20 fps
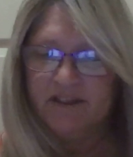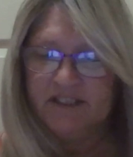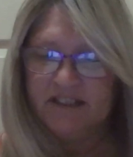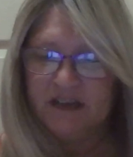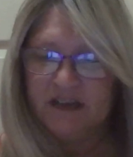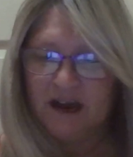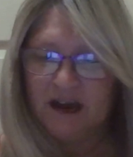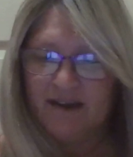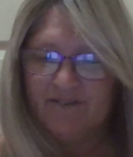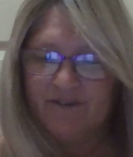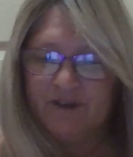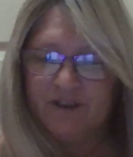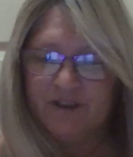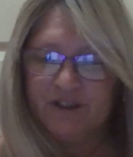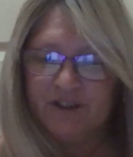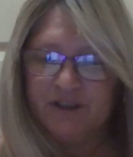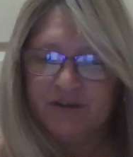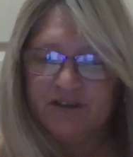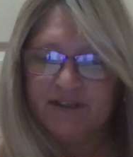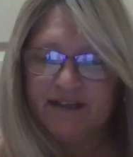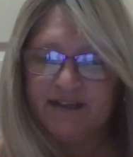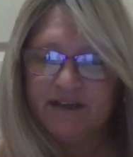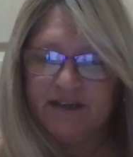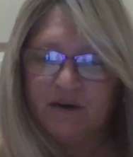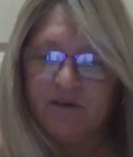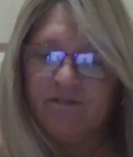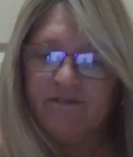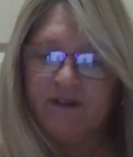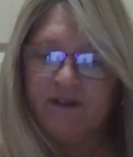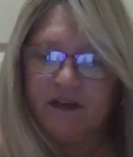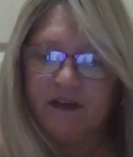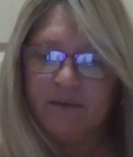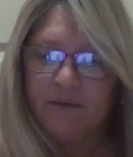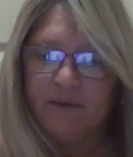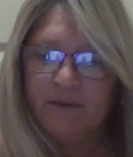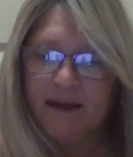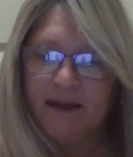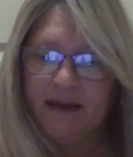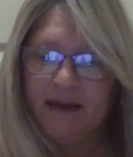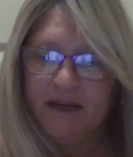The Stauffers used a
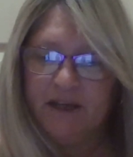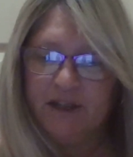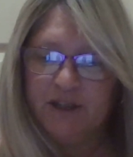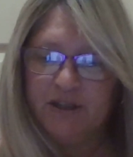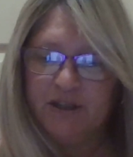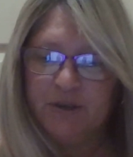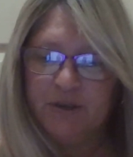GoFundMe page